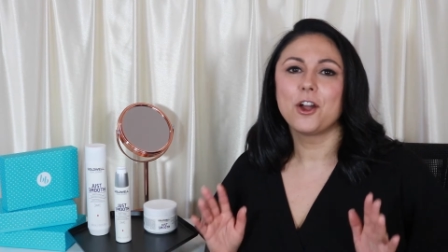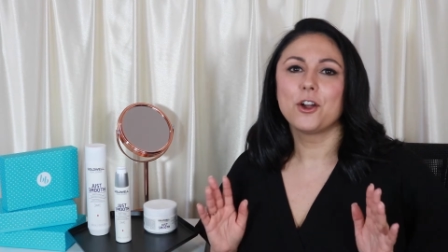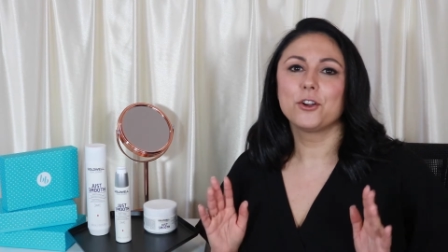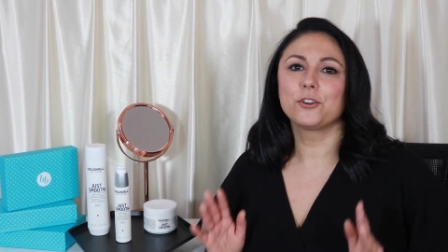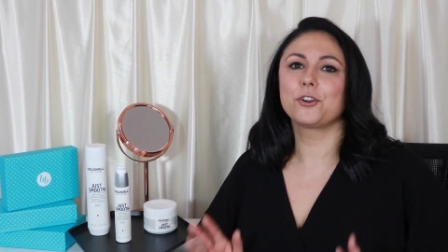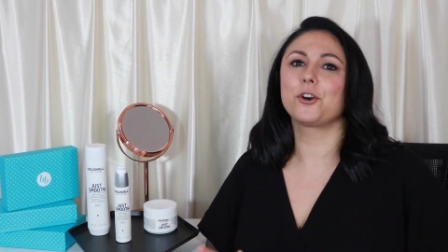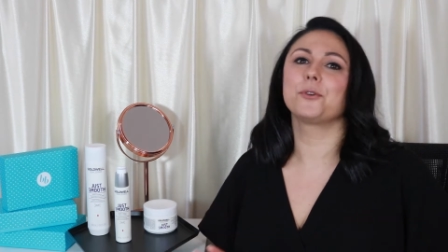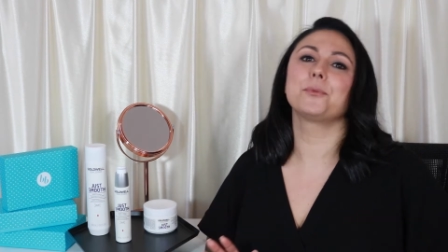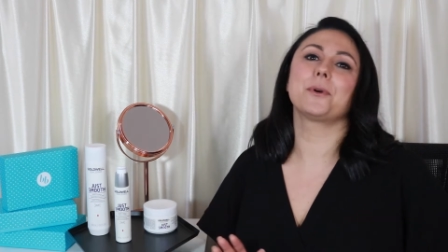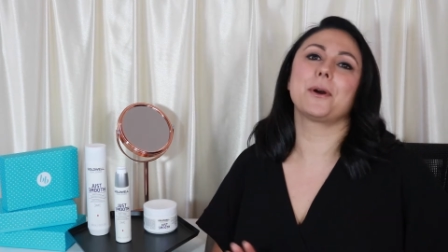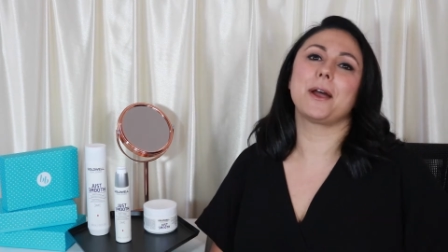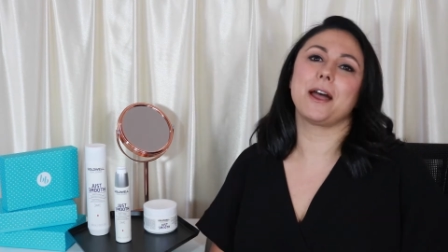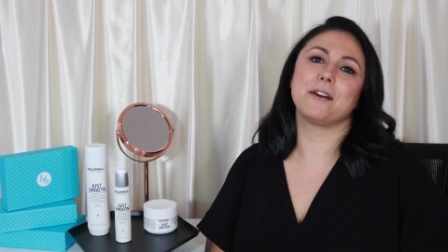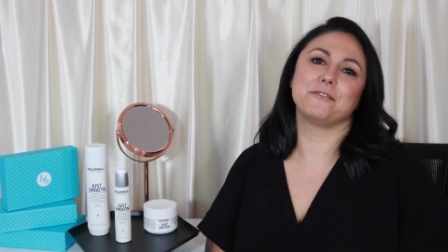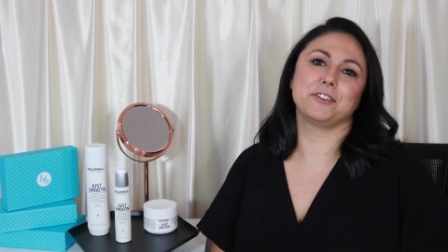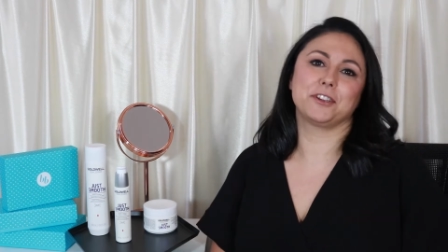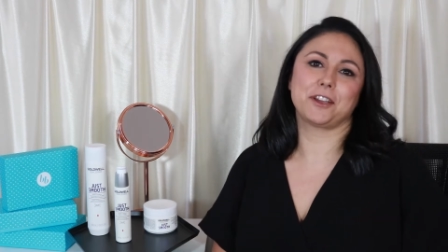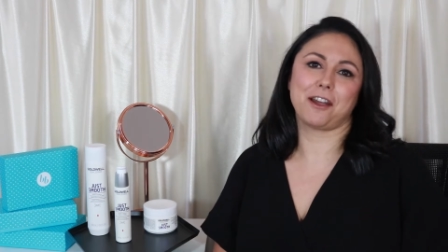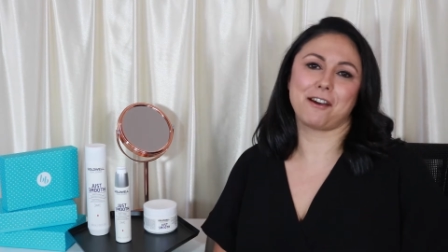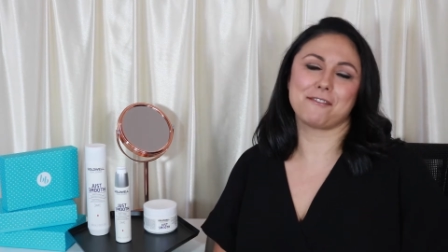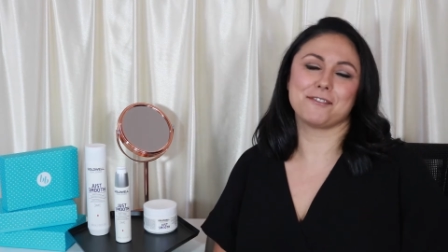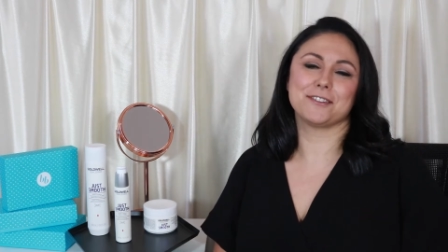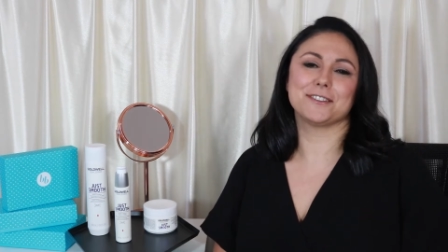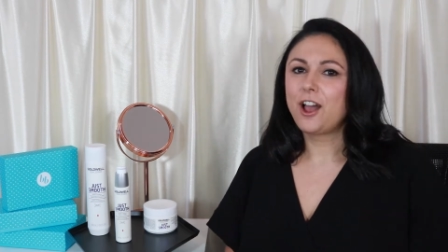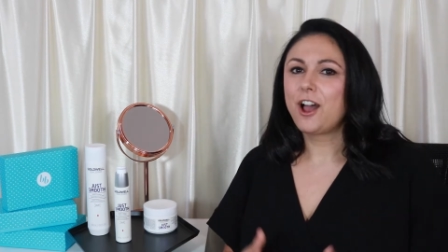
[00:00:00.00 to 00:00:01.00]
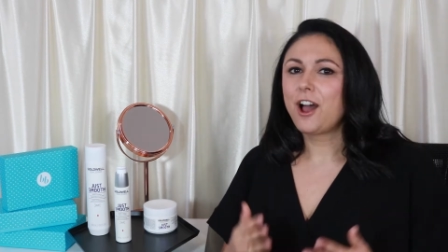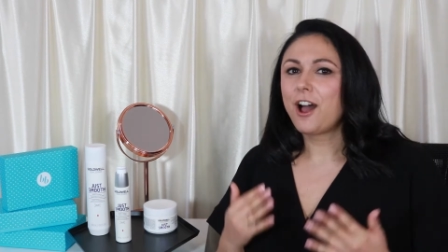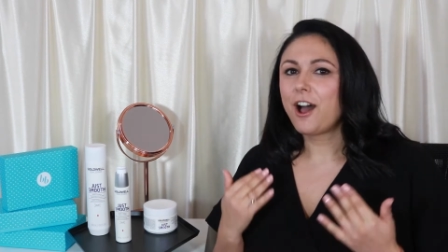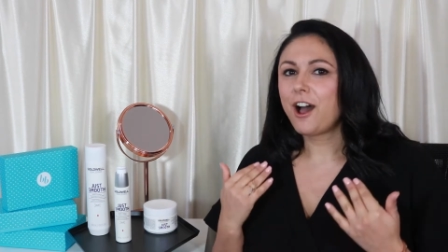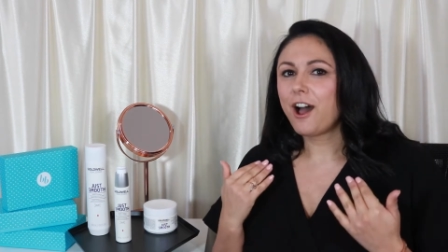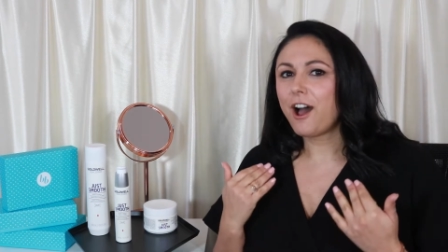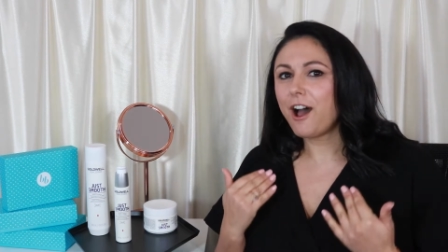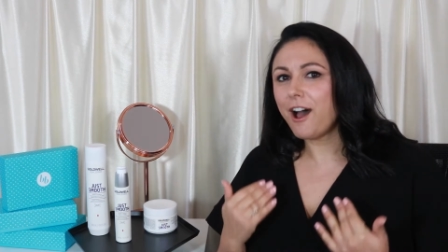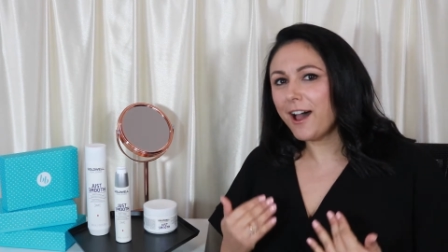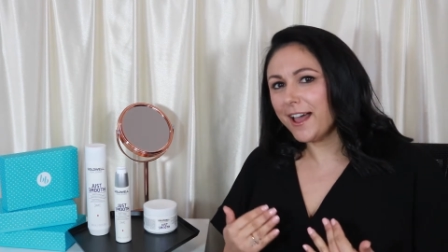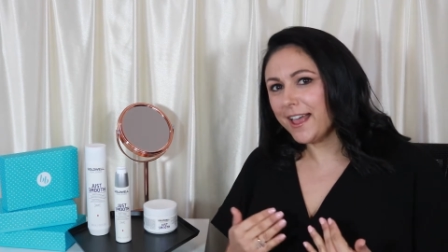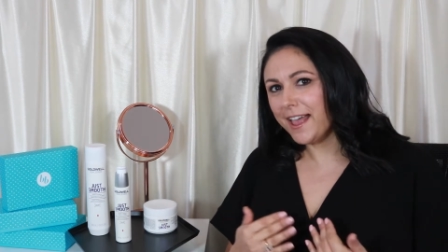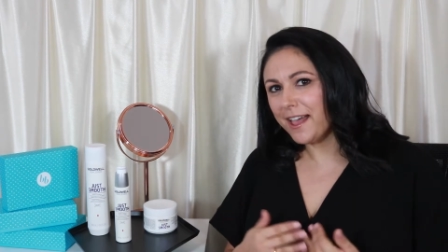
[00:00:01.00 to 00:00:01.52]
Goldwell have you covered.
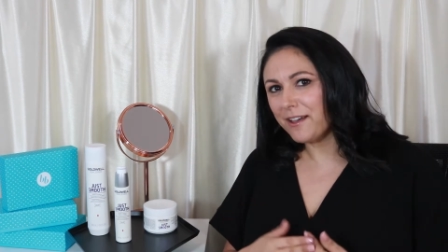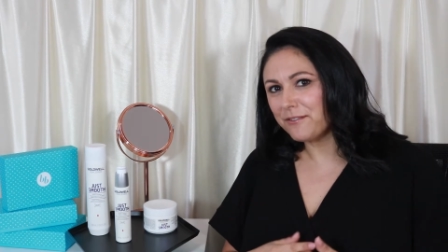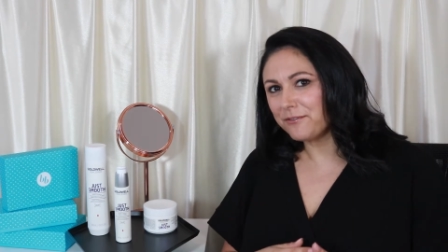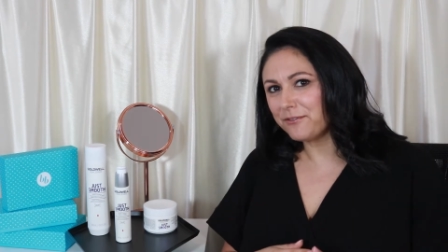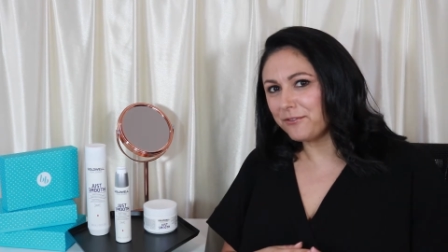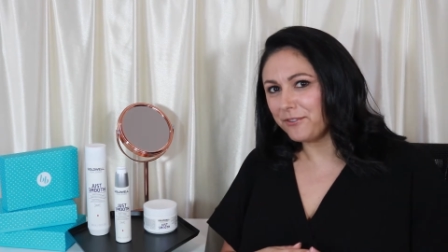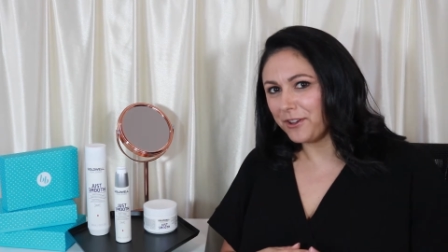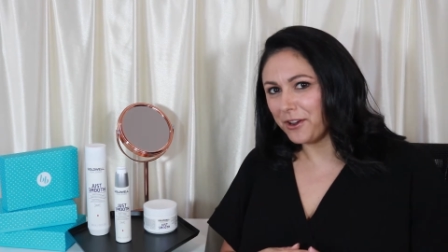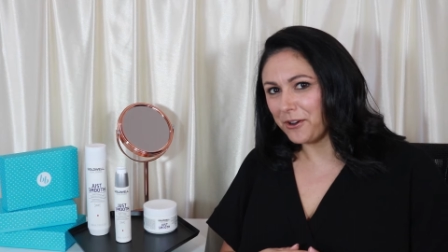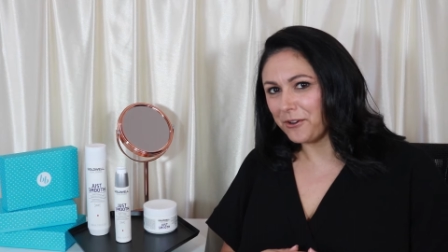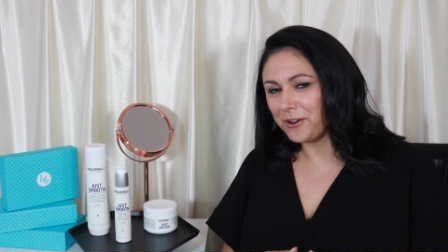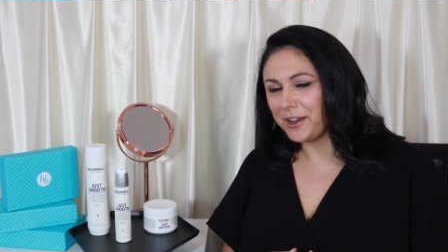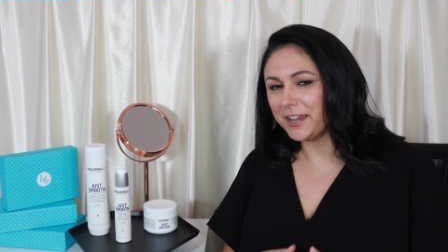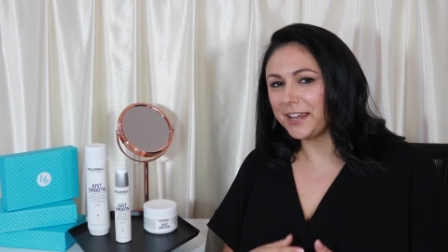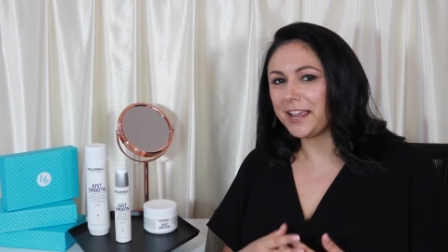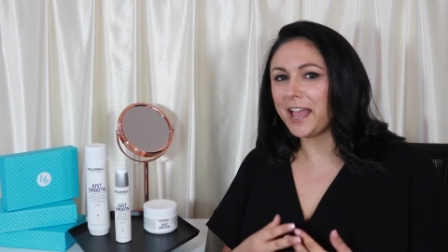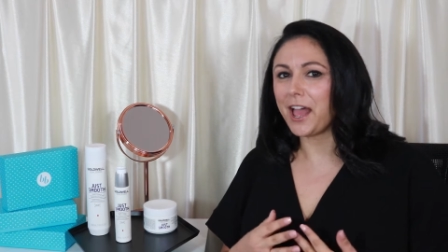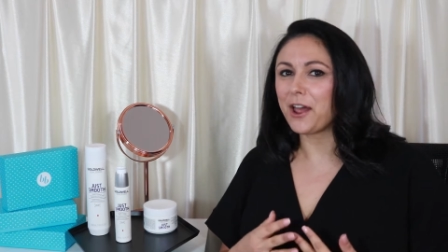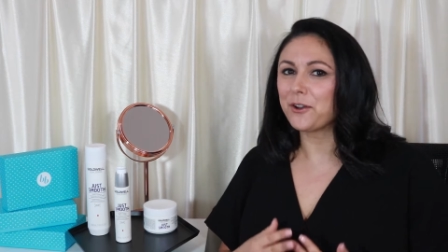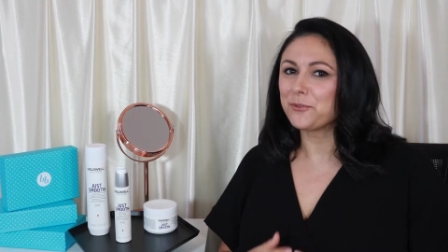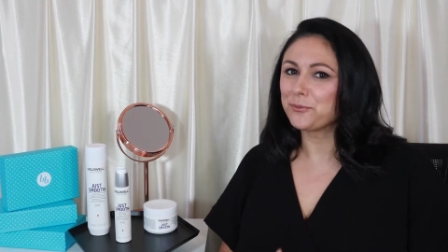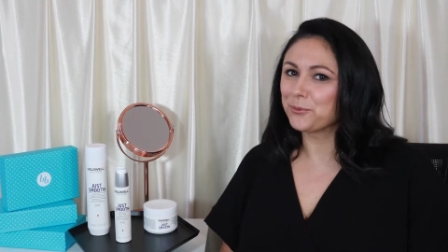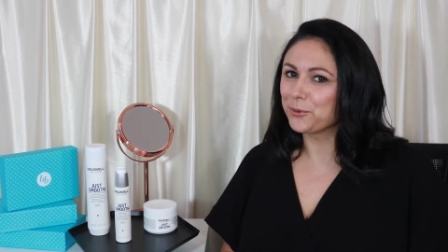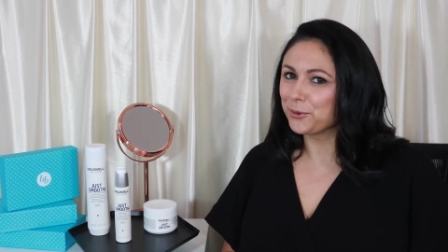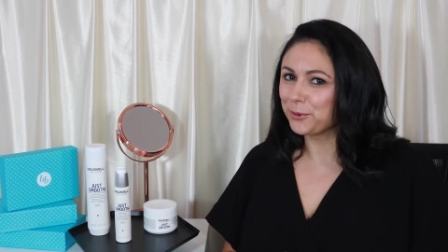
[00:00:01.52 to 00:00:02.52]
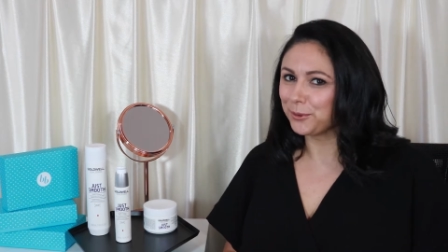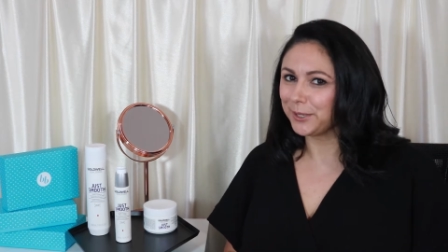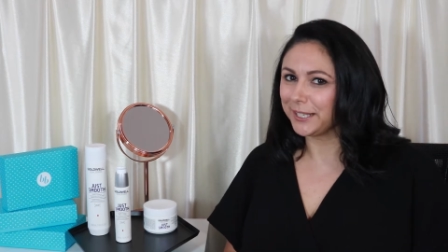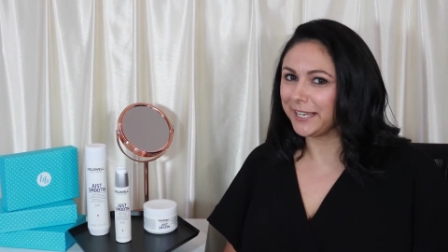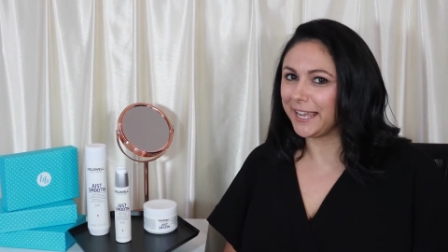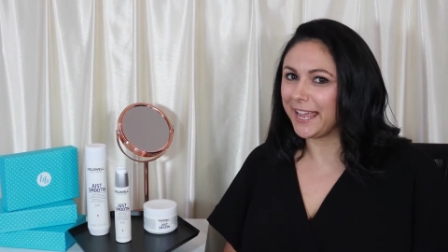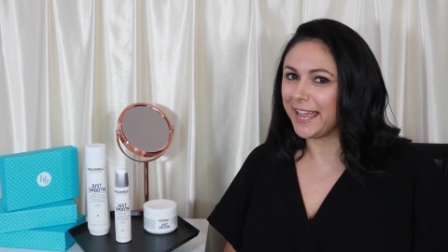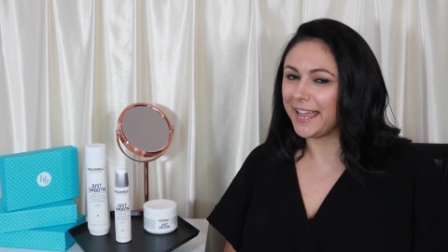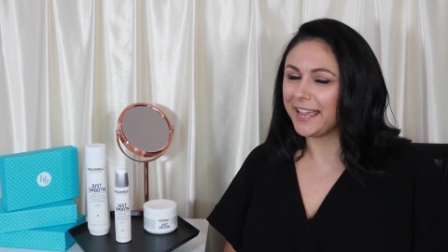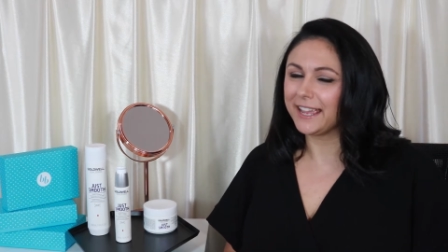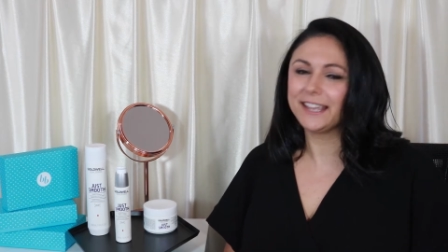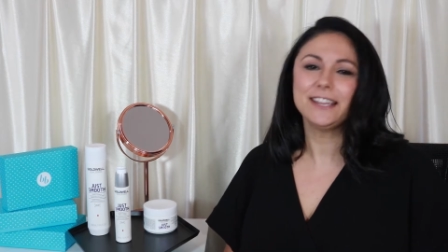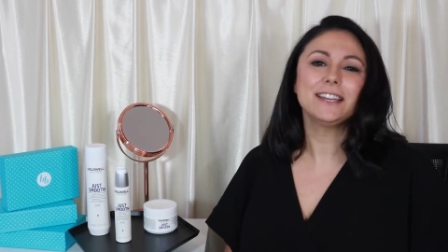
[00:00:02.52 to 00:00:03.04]
I have very unruly
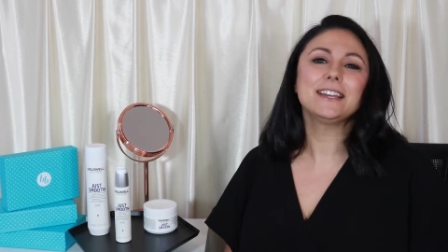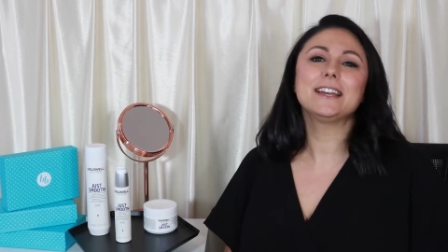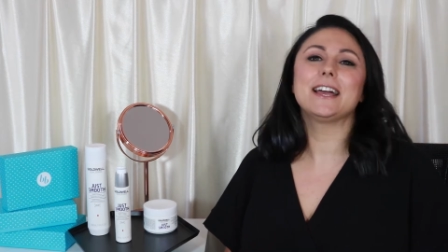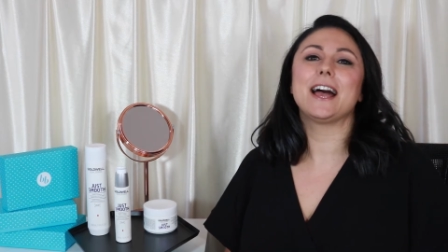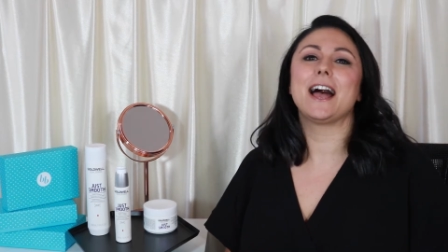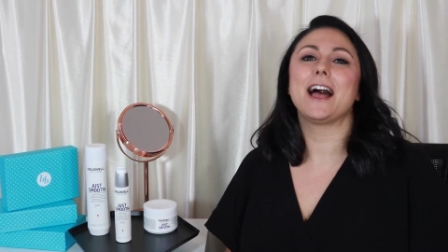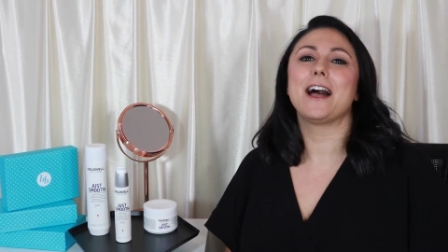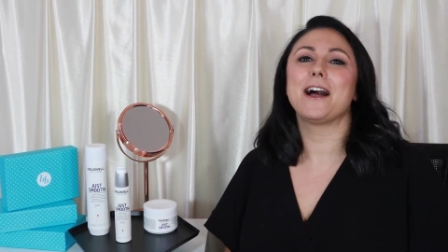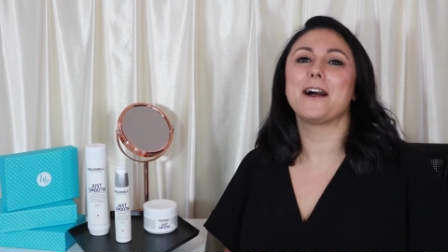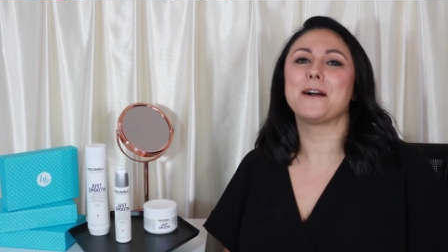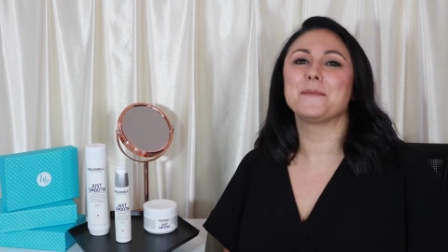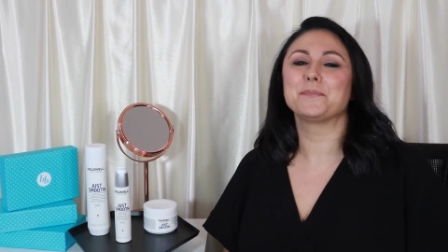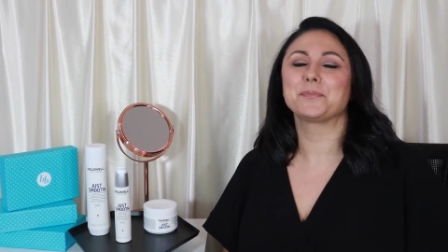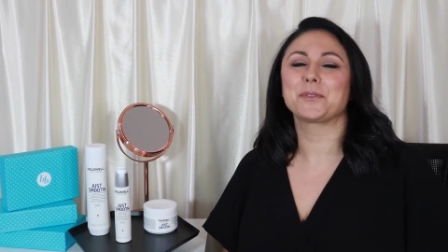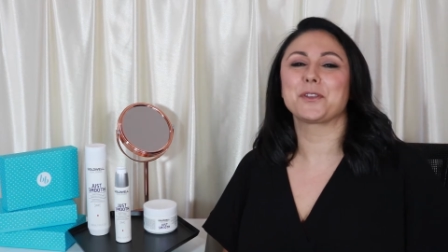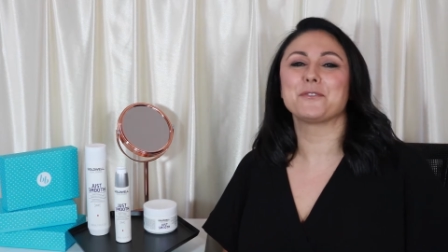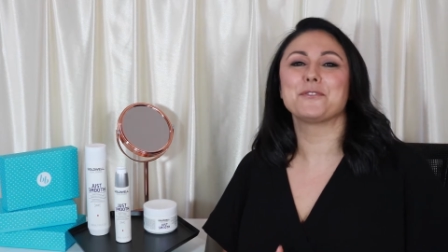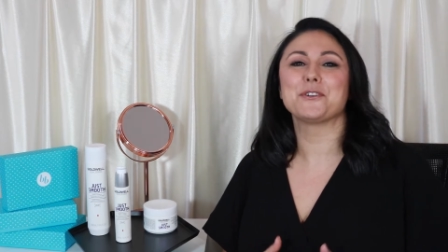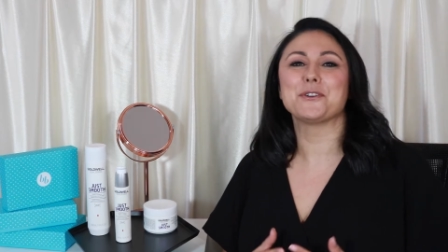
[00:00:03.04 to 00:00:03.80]
um, hair, um,